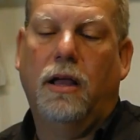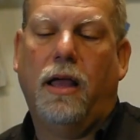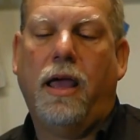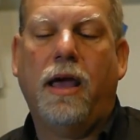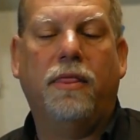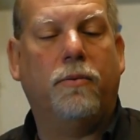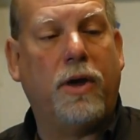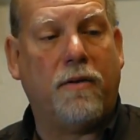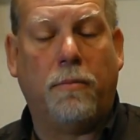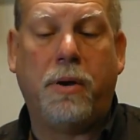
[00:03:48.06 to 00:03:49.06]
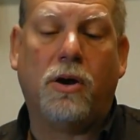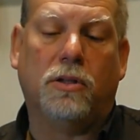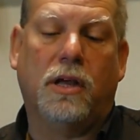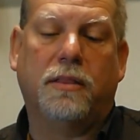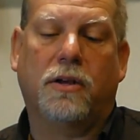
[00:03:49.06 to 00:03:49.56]
And then we have a barrel
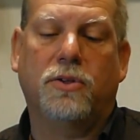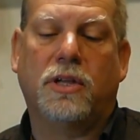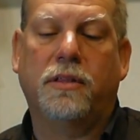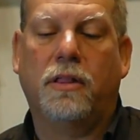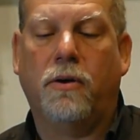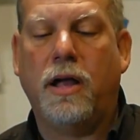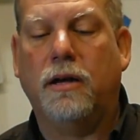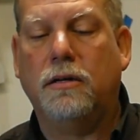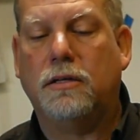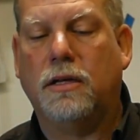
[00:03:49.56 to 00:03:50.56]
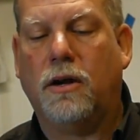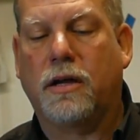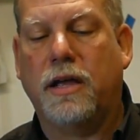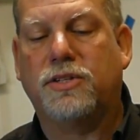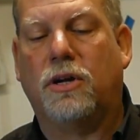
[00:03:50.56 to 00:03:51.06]
nut that goes on the other end. In our
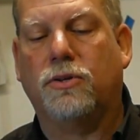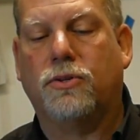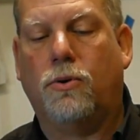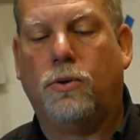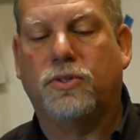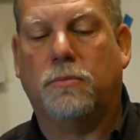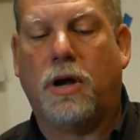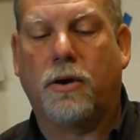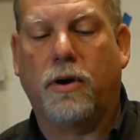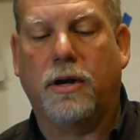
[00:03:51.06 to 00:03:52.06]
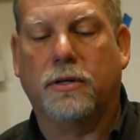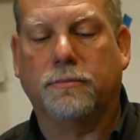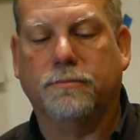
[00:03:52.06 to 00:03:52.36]
case, it also holds the moderator.